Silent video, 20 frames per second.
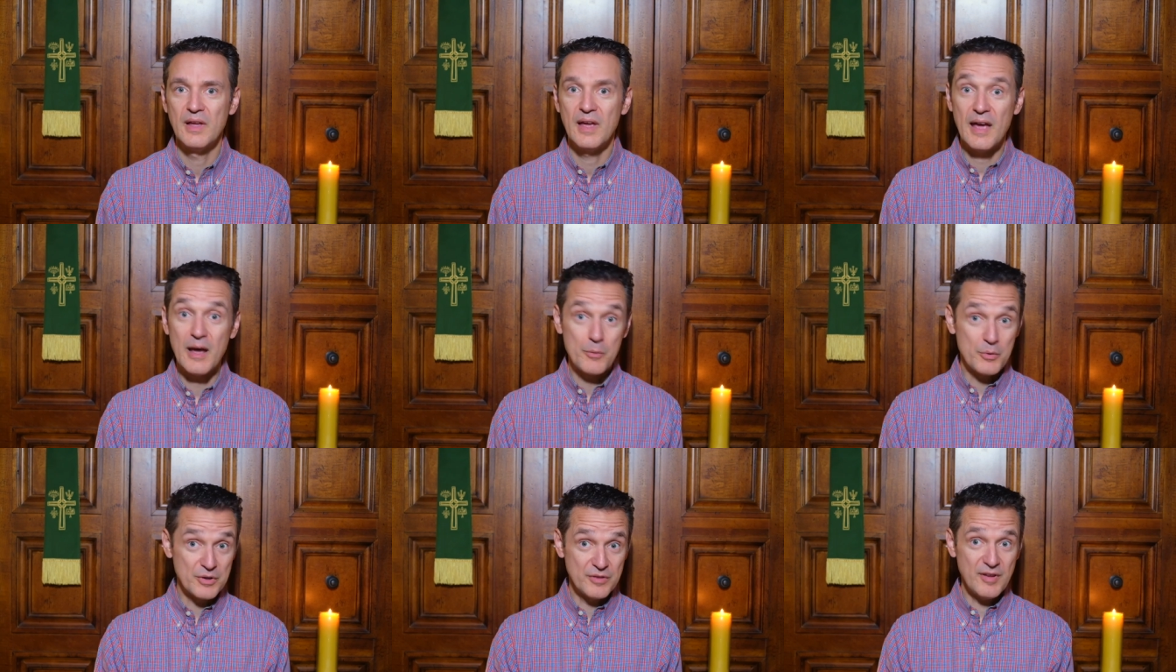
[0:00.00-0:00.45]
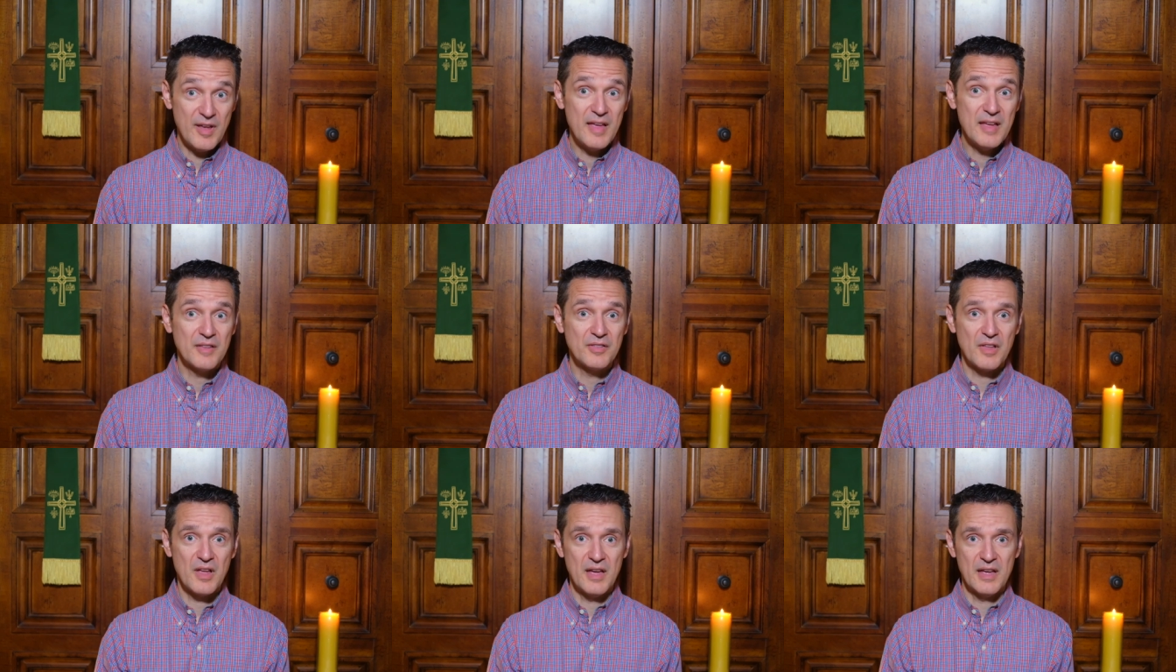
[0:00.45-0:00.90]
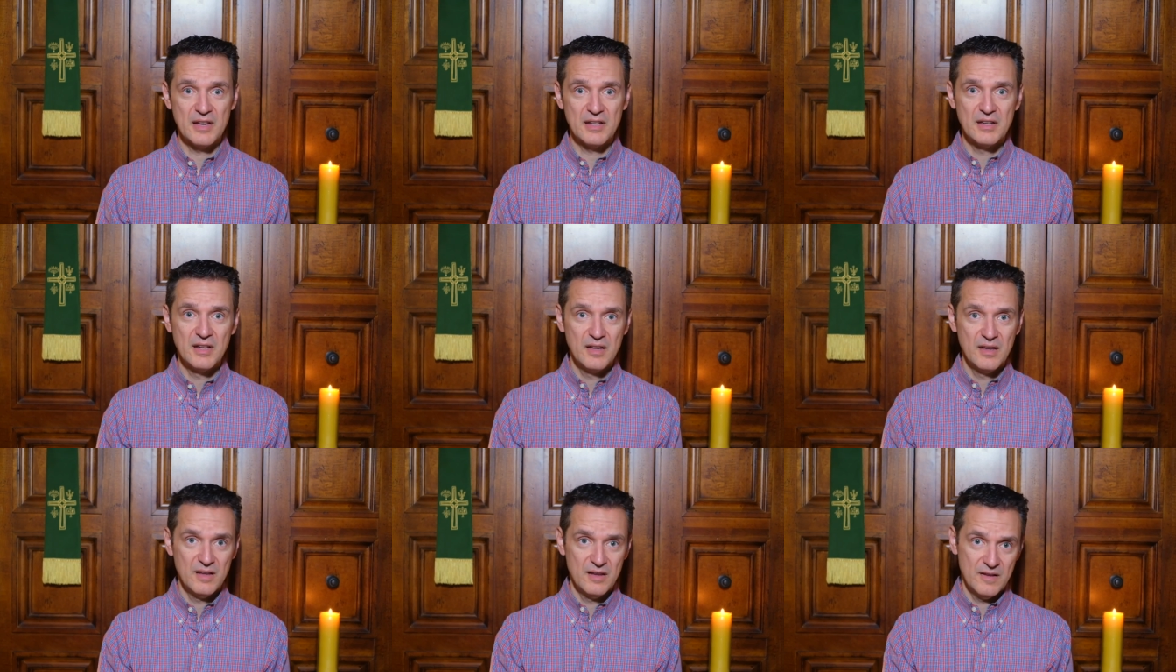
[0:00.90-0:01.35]
Our tagline,
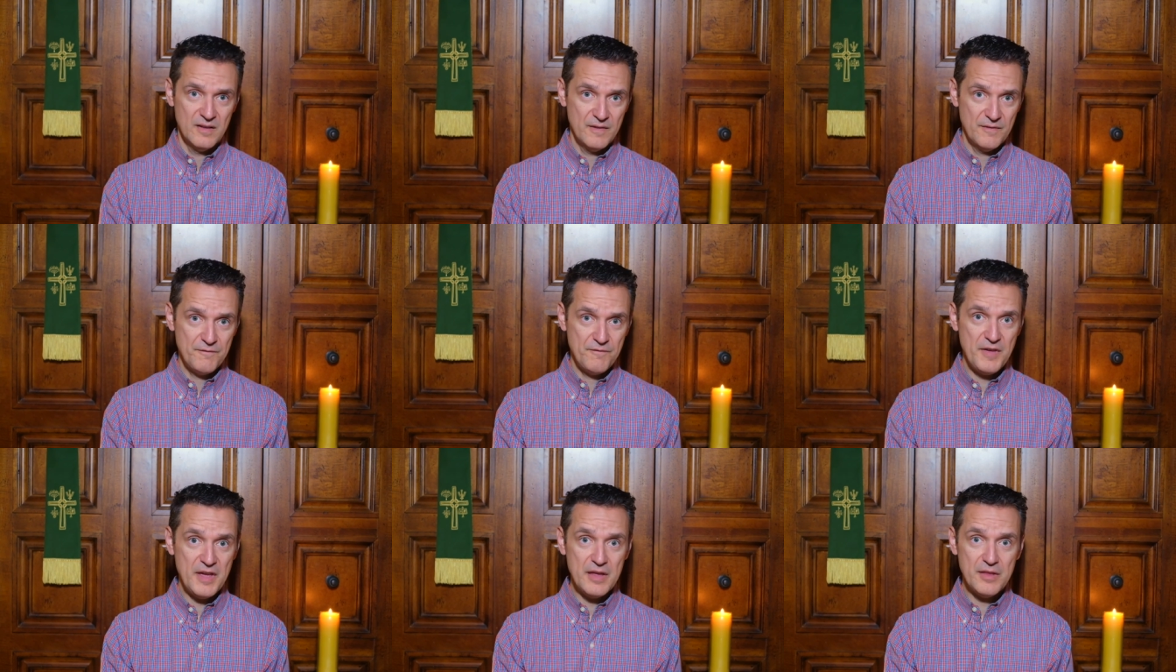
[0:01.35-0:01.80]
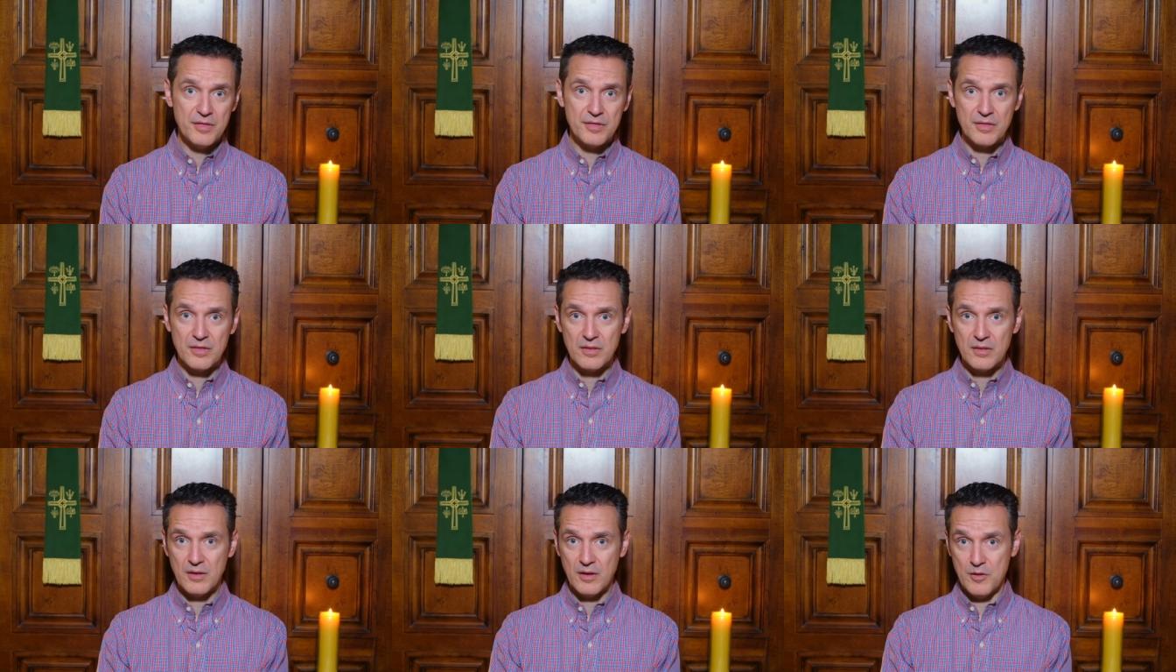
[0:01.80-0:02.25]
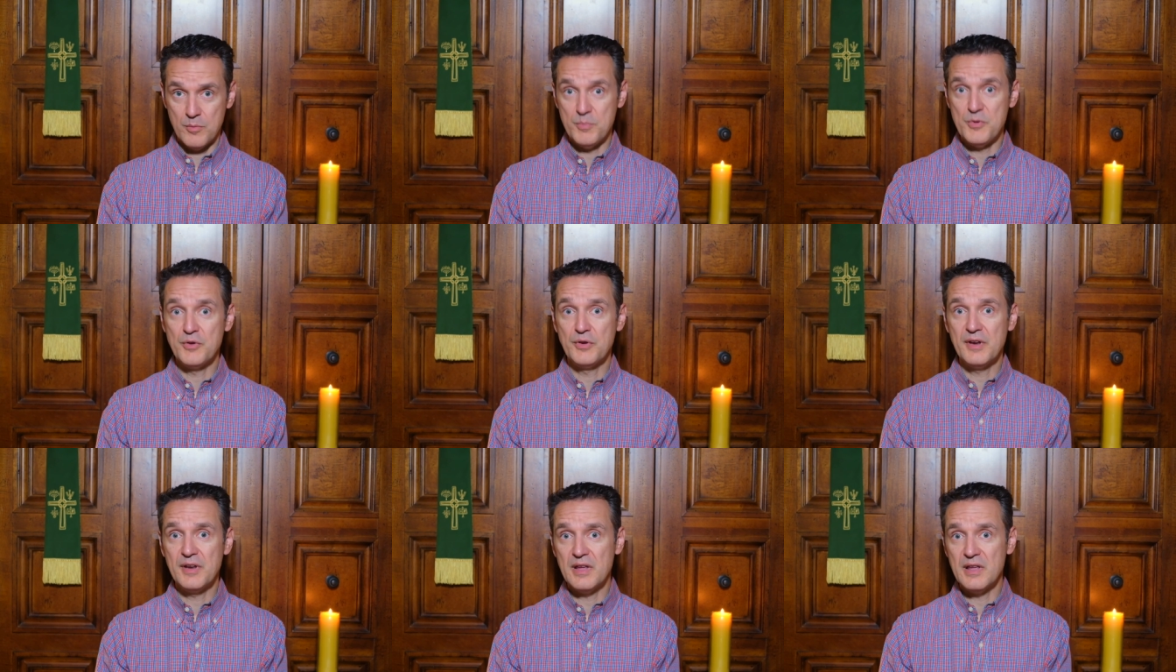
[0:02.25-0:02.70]
Faith,
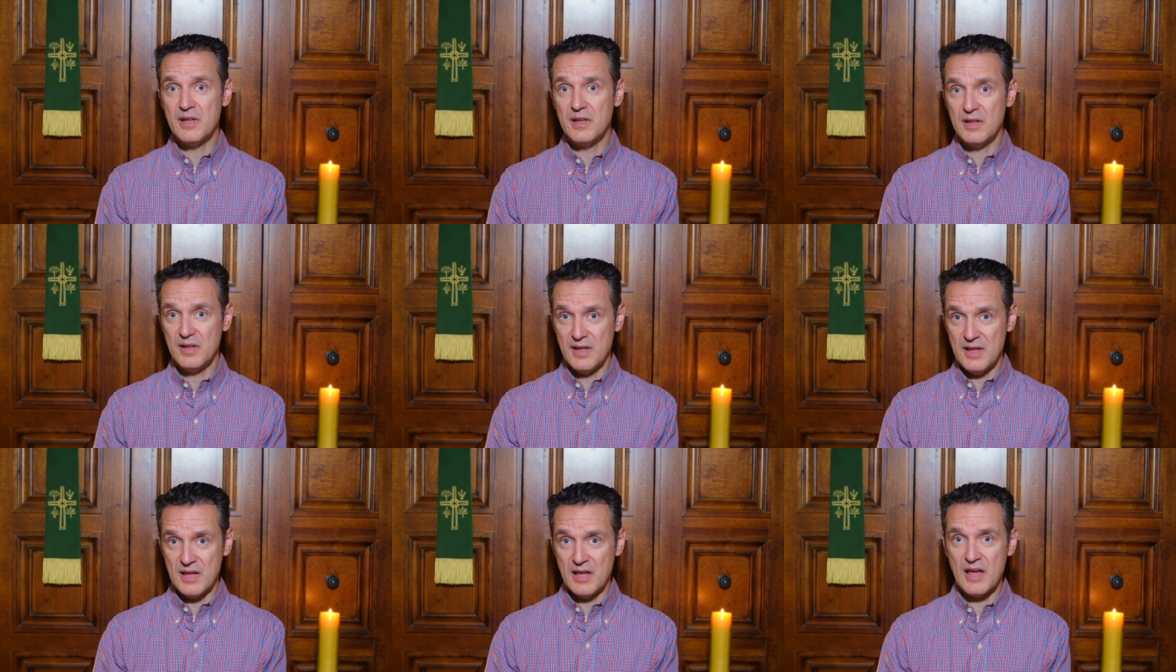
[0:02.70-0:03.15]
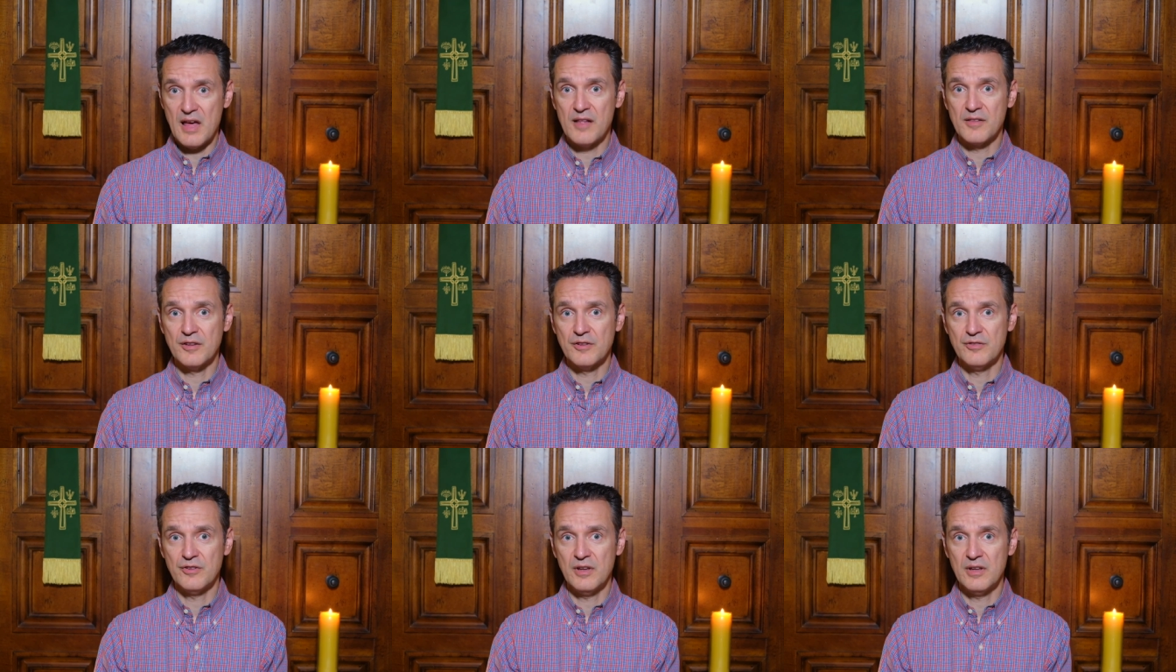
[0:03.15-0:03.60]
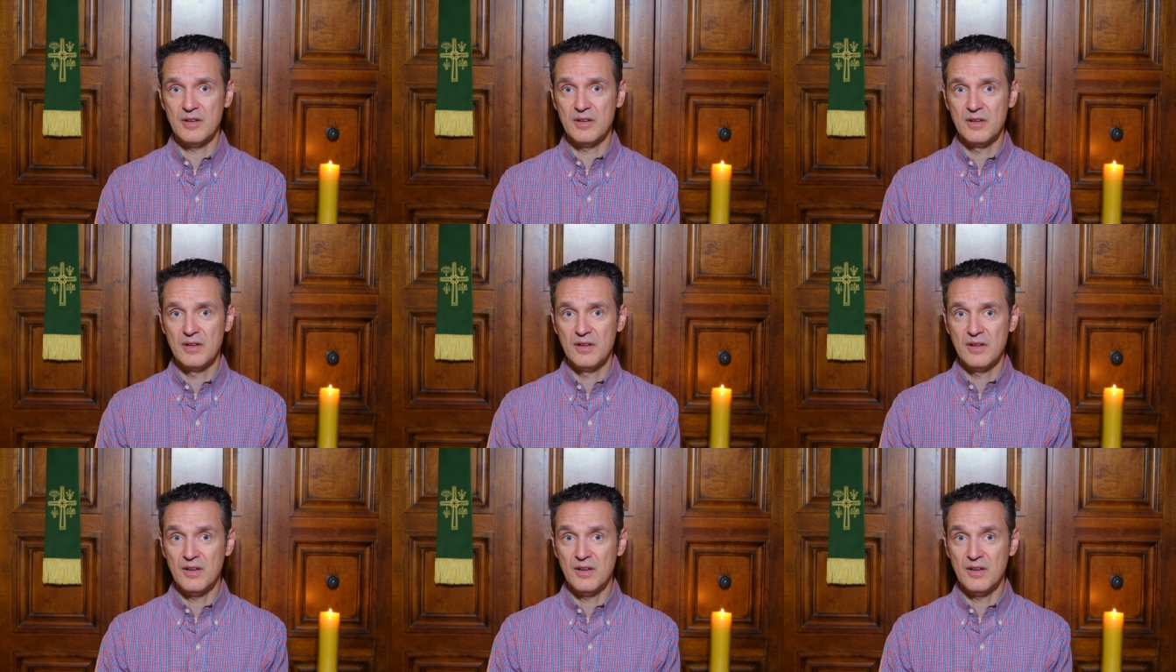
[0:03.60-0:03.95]
Community, Ecology,